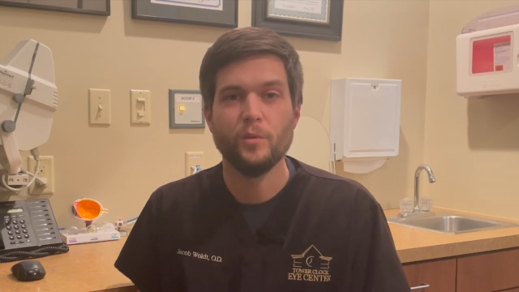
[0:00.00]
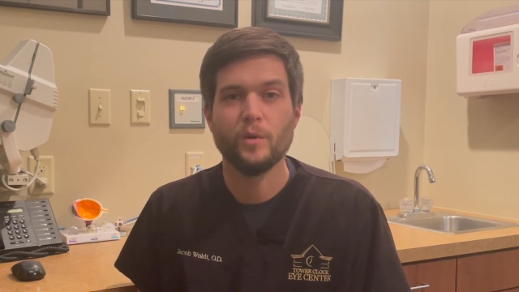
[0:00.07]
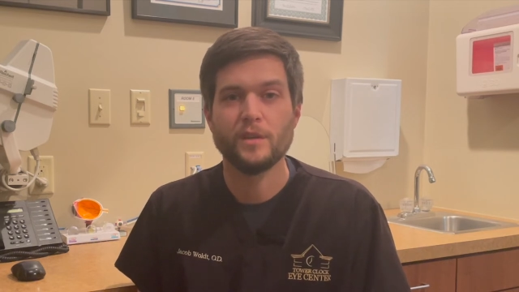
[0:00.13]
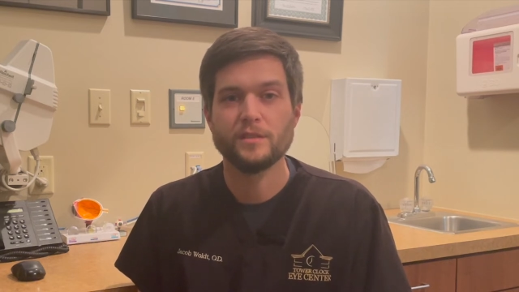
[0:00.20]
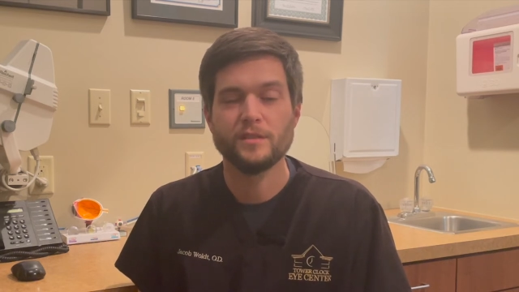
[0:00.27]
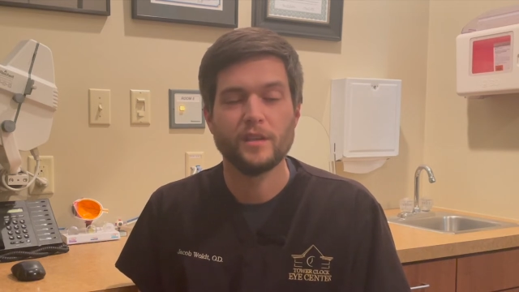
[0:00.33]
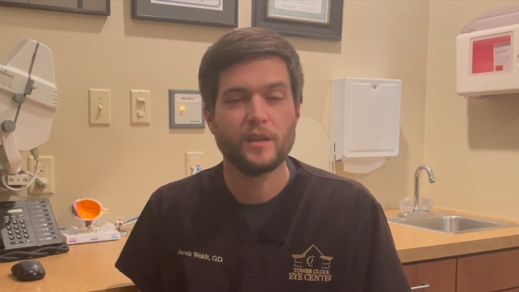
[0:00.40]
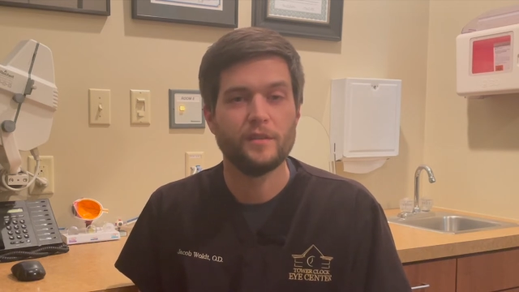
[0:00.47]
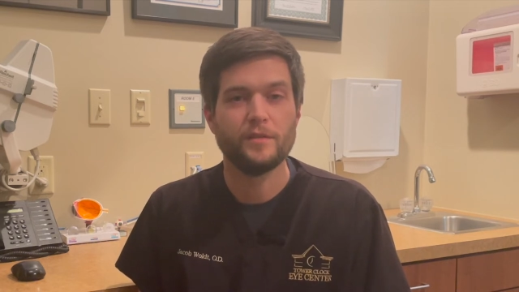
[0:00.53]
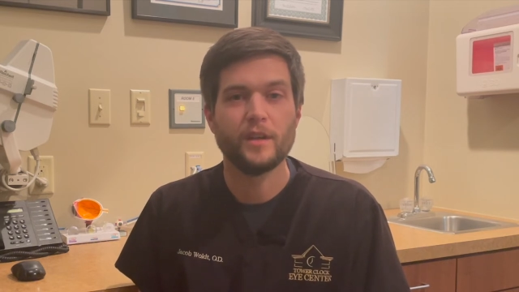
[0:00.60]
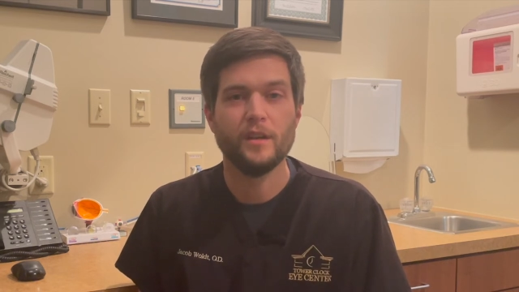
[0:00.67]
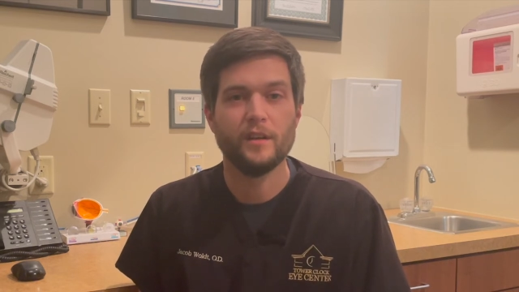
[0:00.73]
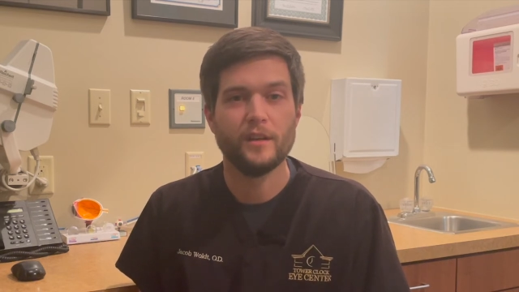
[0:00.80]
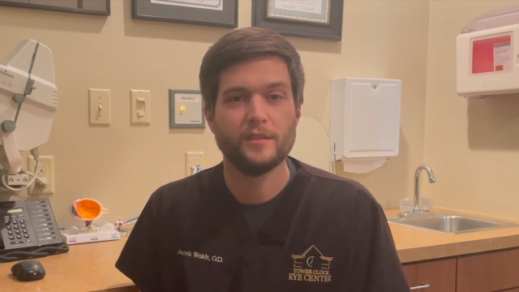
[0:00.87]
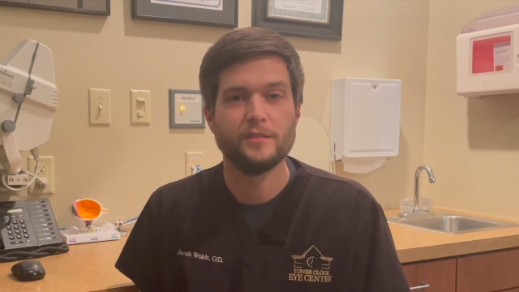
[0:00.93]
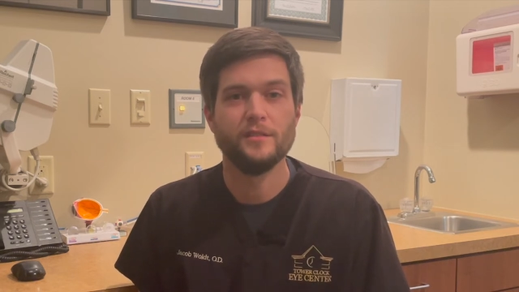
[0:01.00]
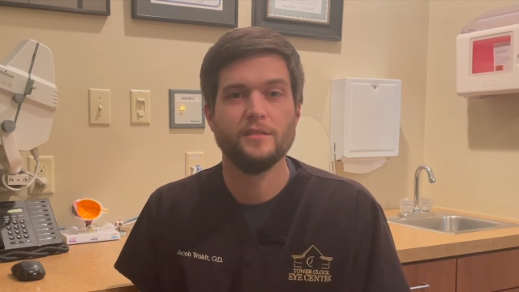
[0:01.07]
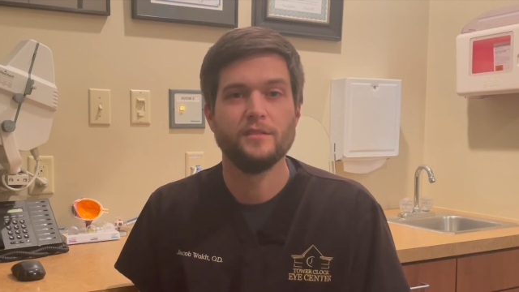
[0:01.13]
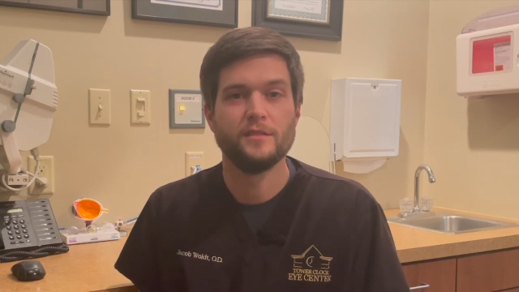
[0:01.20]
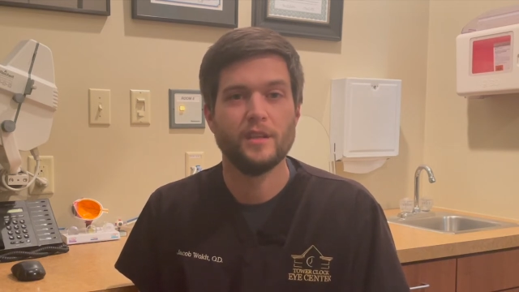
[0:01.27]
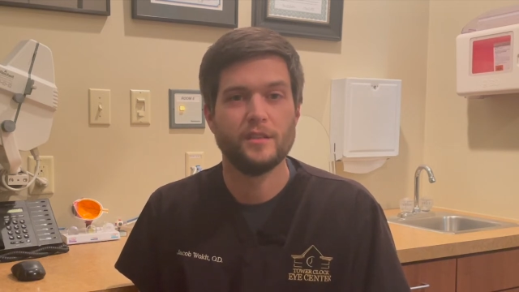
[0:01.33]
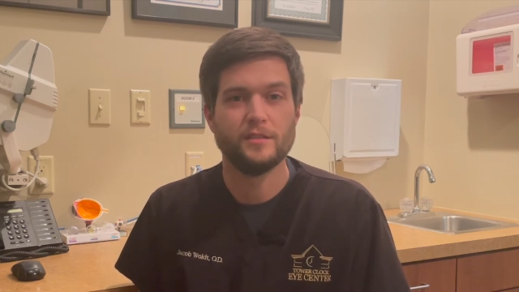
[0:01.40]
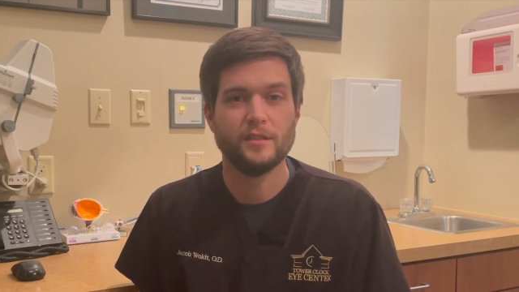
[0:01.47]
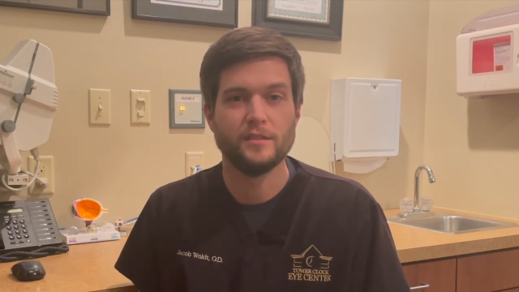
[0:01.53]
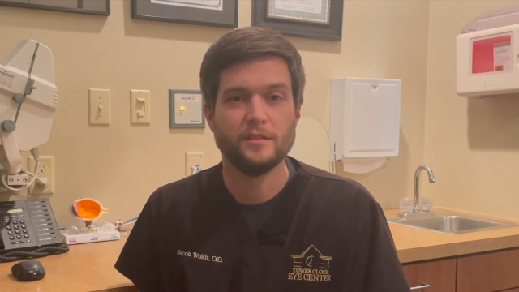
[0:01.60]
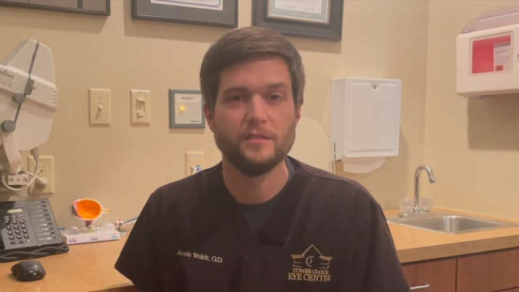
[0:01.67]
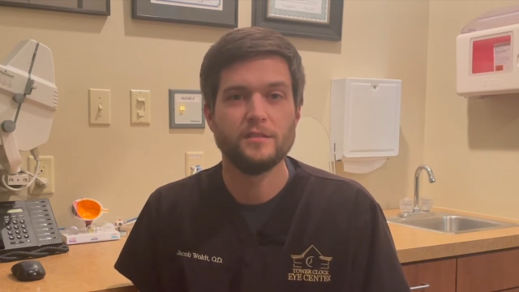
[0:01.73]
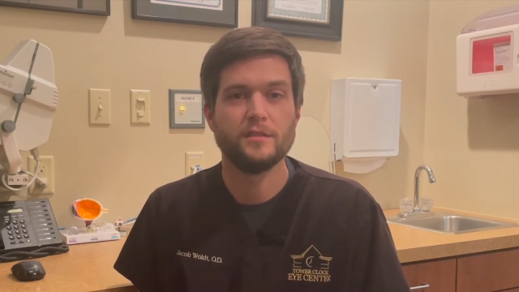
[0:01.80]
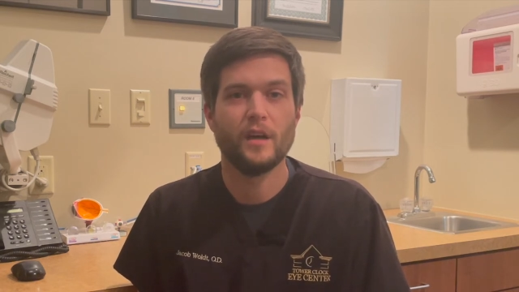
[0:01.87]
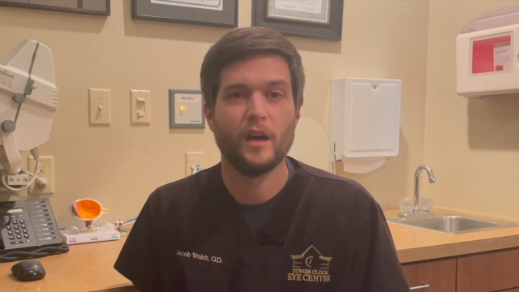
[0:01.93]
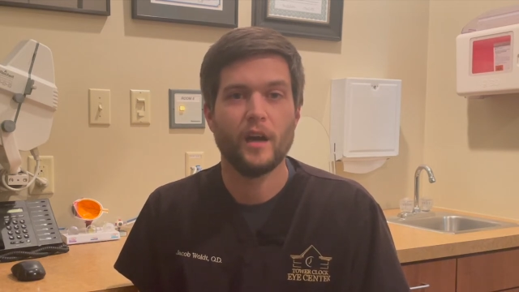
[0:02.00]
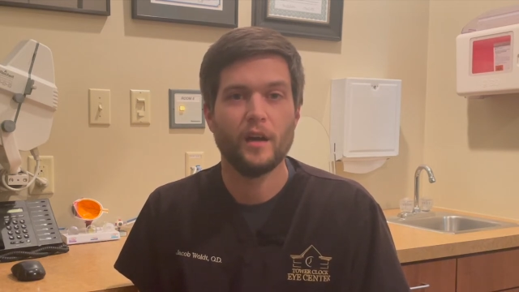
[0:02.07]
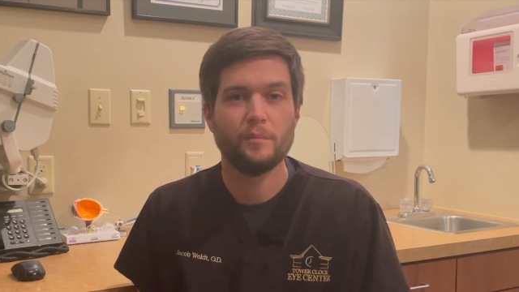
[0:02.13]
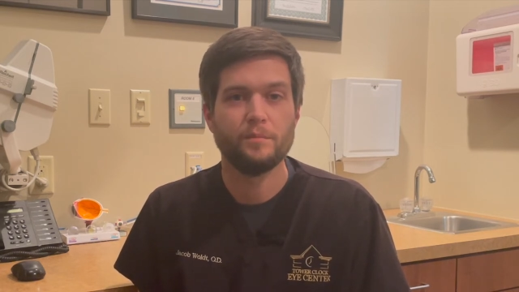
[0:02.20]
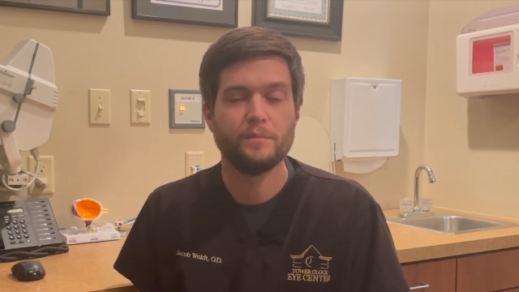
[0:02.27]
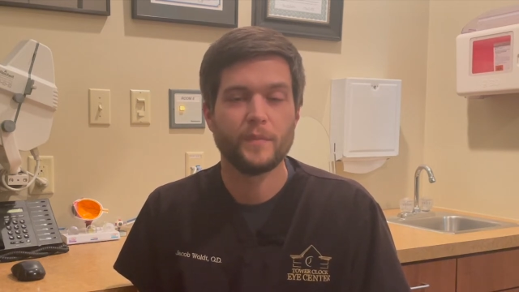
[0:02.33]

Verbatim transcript: worsening of conditions such as uh,